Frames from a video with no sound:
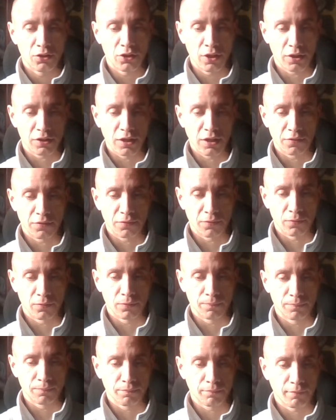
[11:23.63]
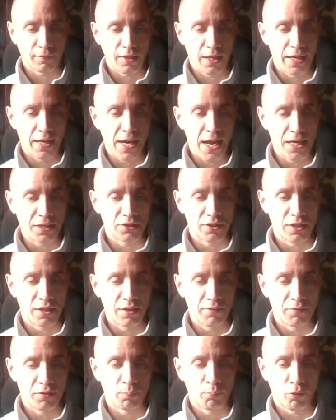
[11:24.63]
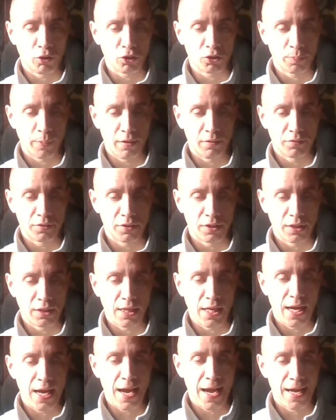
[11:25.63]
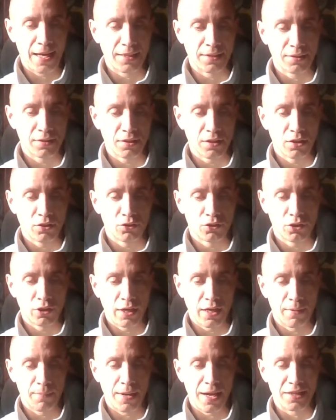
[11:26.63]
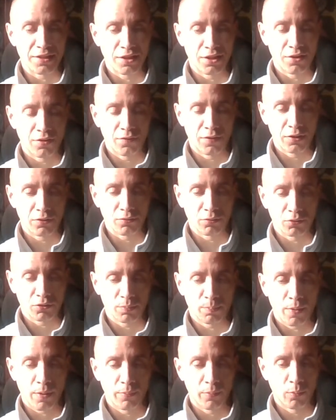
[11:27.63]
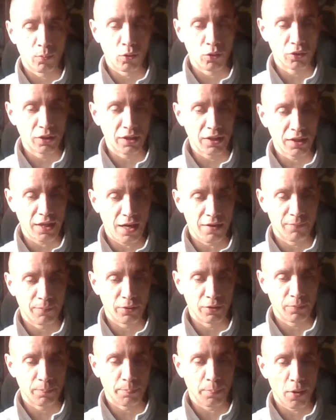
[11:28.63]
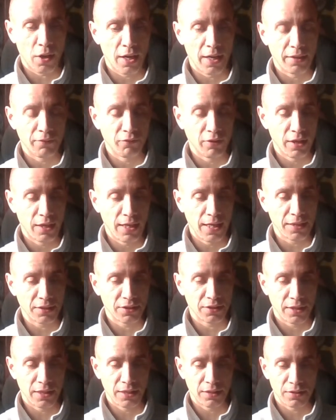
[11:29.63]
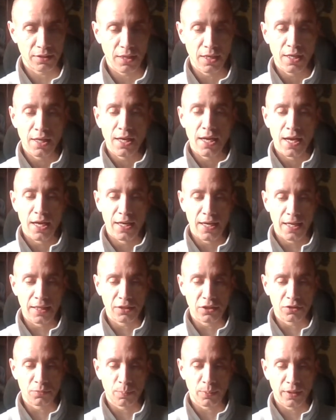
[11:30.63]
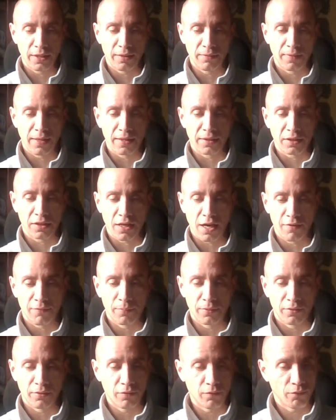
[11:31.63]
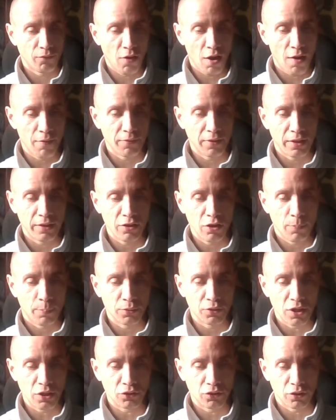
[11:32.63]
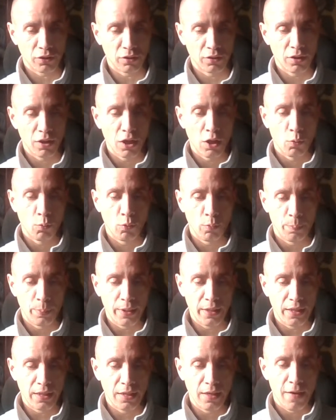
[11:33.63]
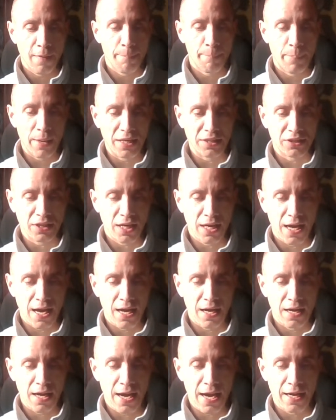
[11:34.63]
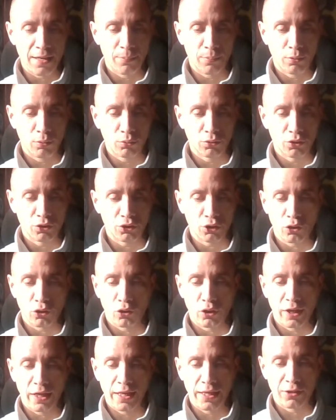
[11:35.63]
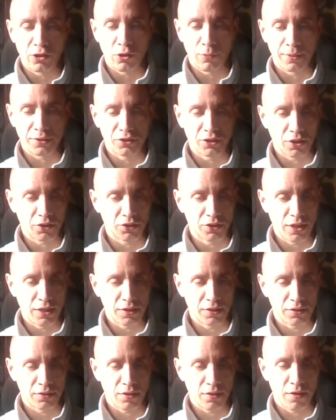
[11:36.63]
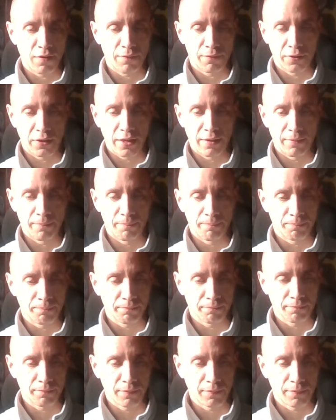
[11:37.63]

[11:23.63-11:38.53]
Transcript: successful and has delivered prosperity and to them as individuals. By rewarding the government by re-electing it, electors believe that the government, rather than the opposition, would be better able to secure economic success for them